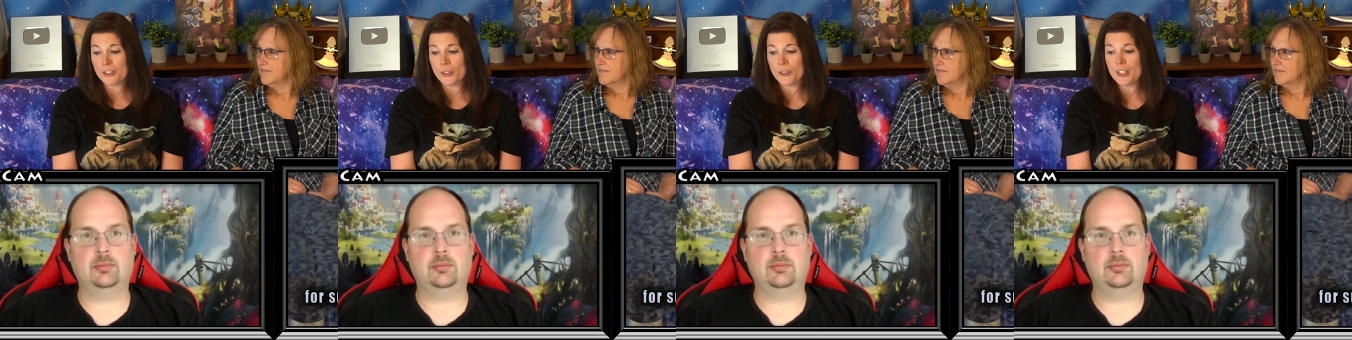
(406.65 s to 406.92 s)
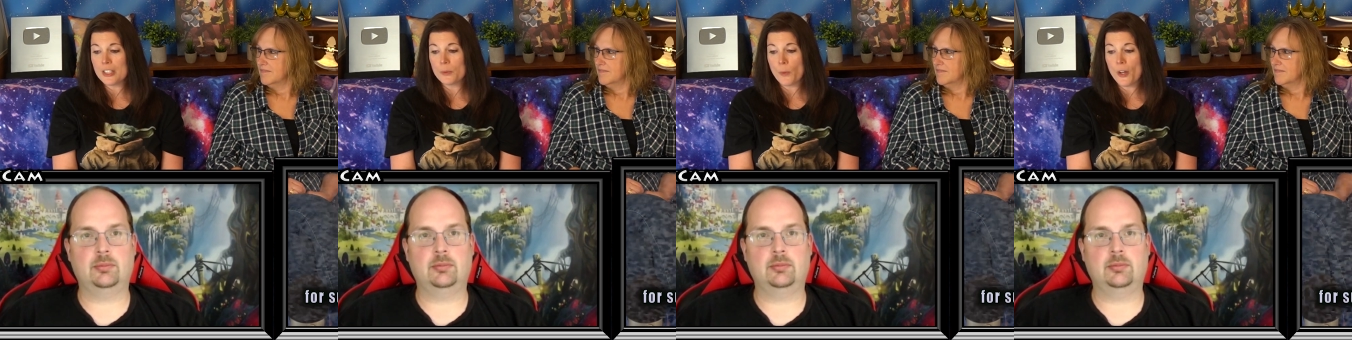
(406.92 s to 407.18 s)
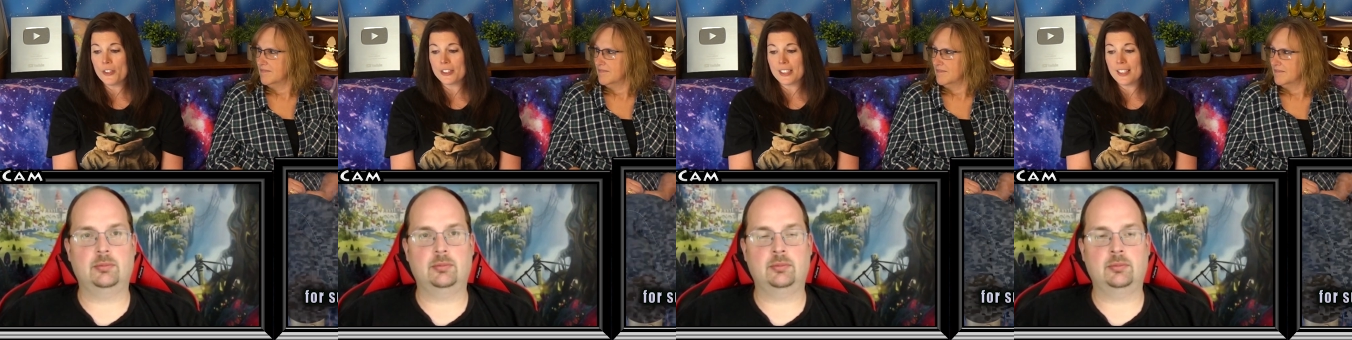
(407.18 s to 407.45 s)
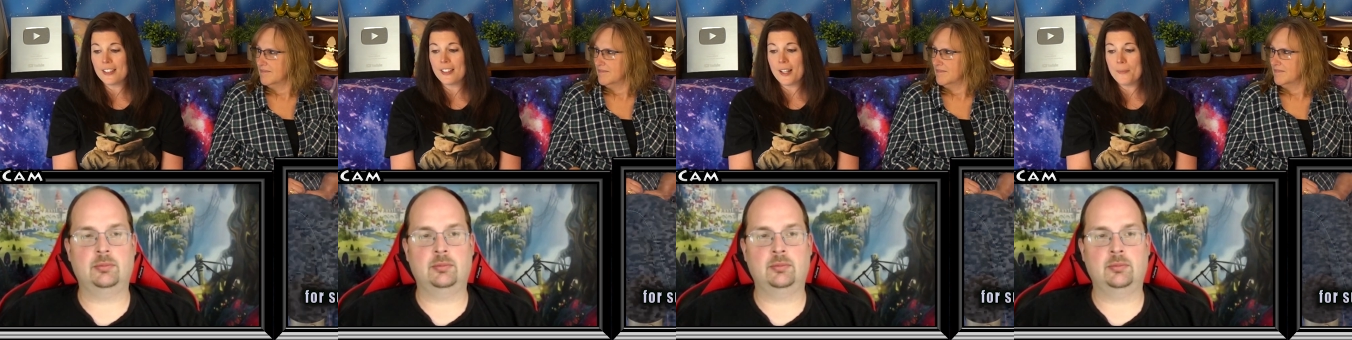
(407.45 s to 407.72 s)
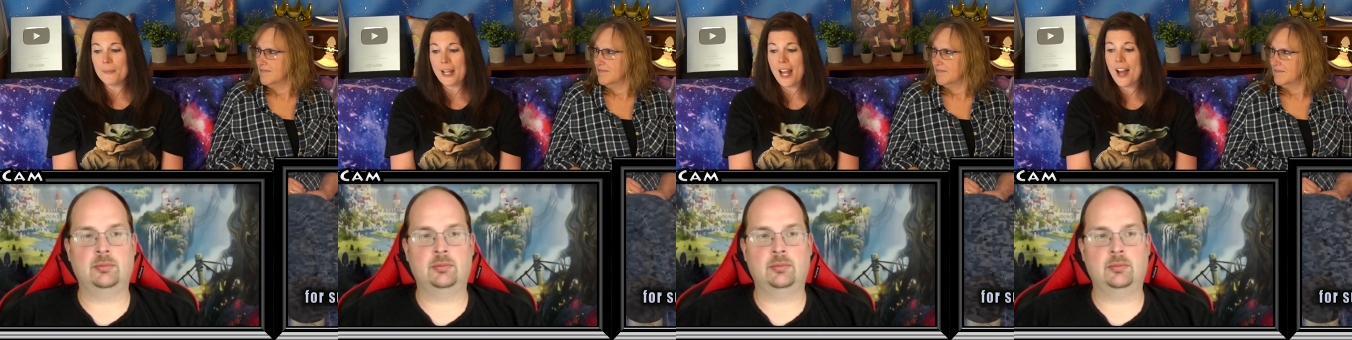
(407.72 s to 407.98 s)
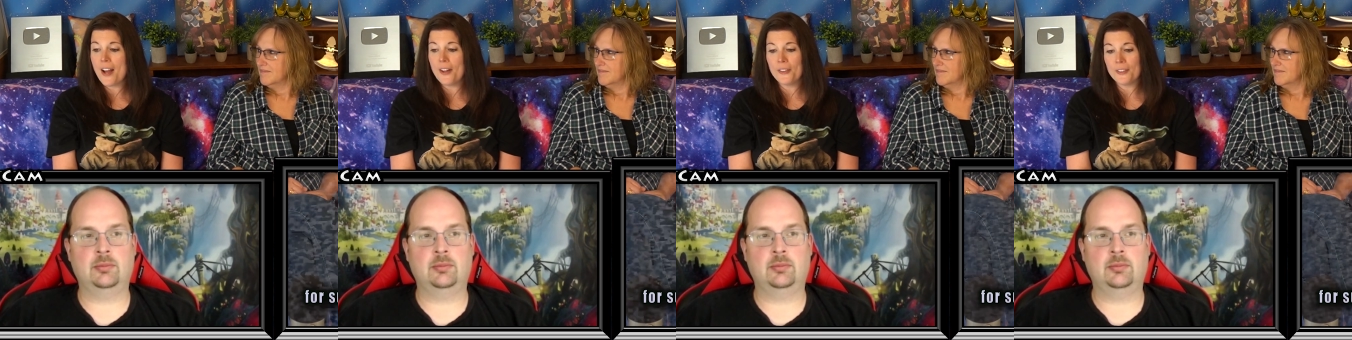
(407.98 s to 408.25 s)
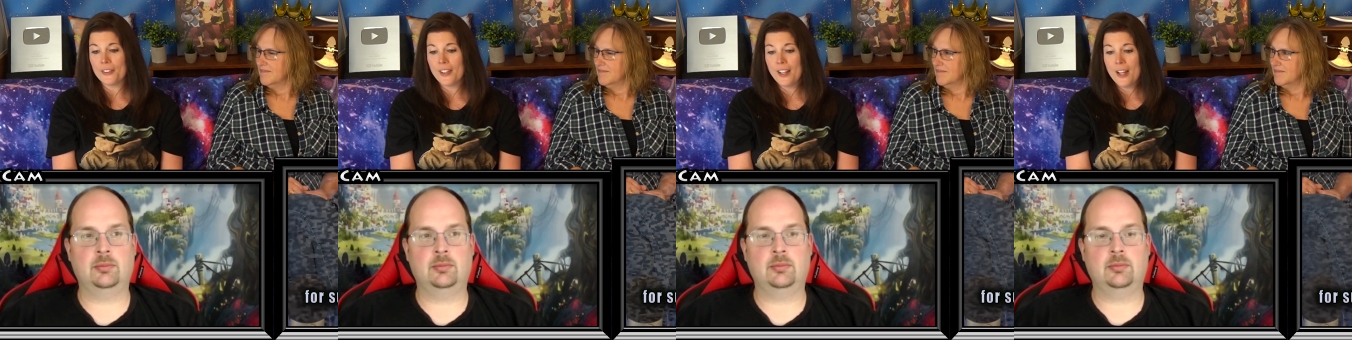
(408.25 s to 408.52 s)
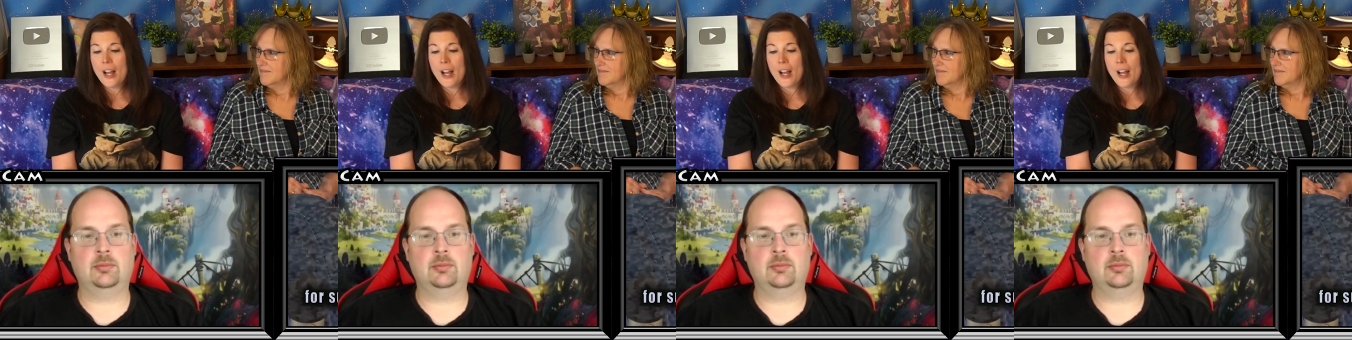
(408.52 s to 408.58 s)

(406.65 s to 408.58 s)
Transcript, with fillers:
Speaker 1: So these walls can come down.